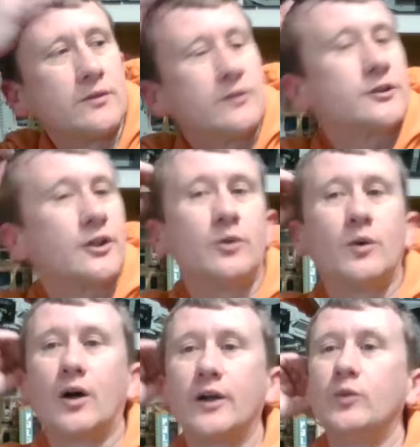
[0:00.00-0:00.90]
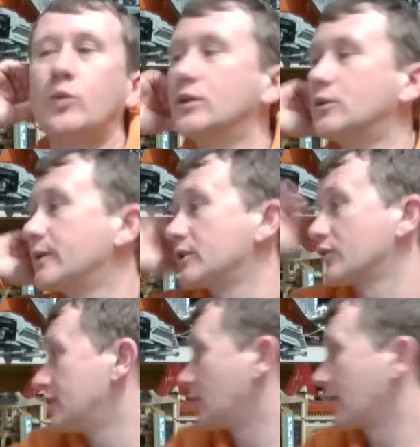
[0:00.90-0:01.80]
So I will, because
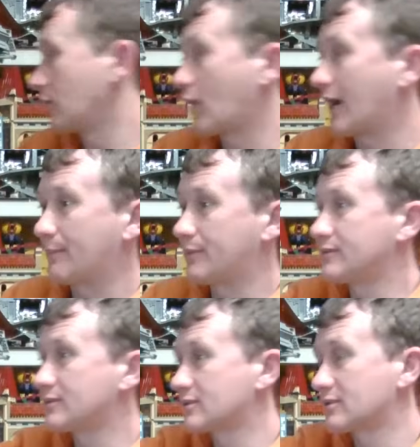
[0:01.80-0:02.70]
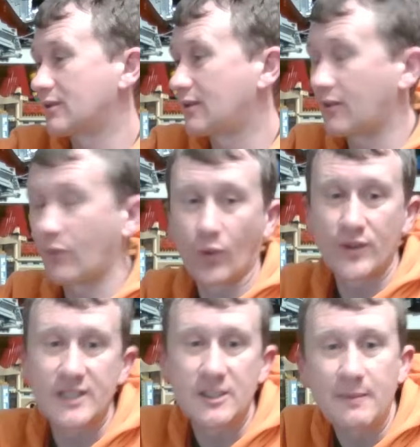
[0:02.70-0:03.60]
obviously no matter what happens, all this
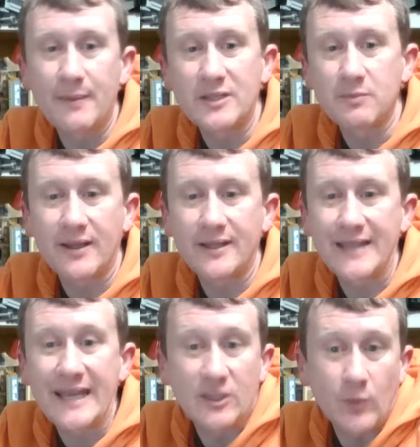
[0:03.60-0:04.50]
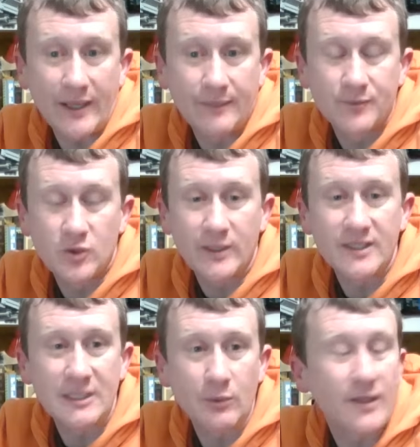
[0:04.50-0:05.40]
needs to be base plated anyway, so we can
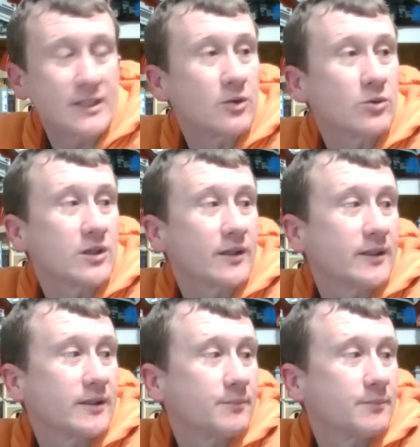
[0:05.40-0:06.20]
see what this looks like.